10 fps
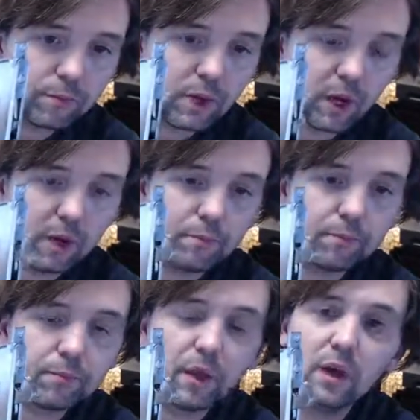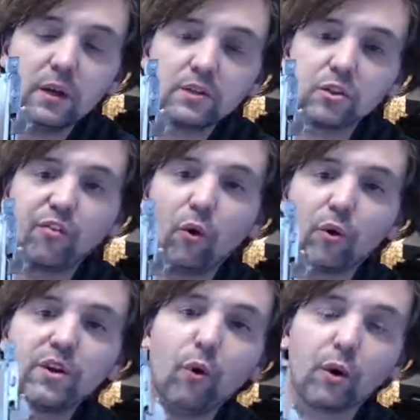Okay, so the
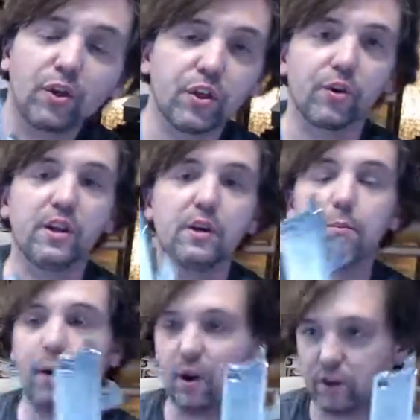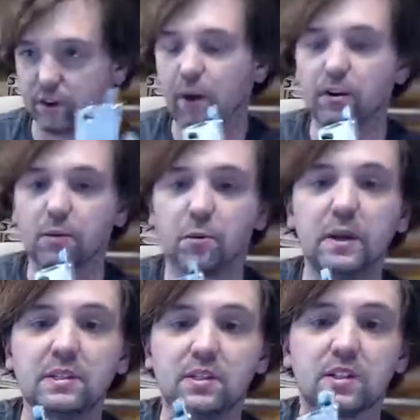4430 part of the part number
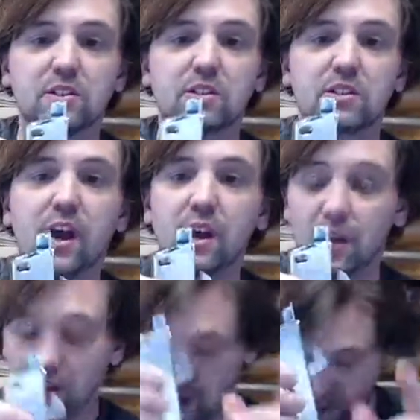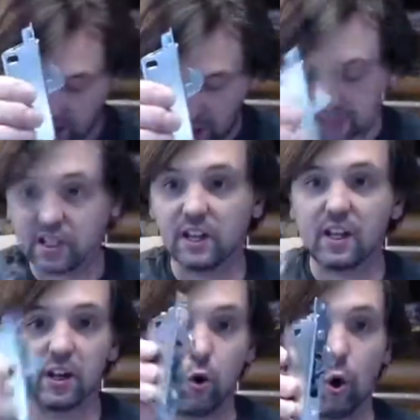means that this is a lock set that
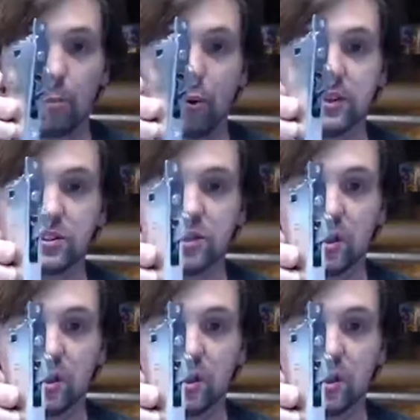incorporates the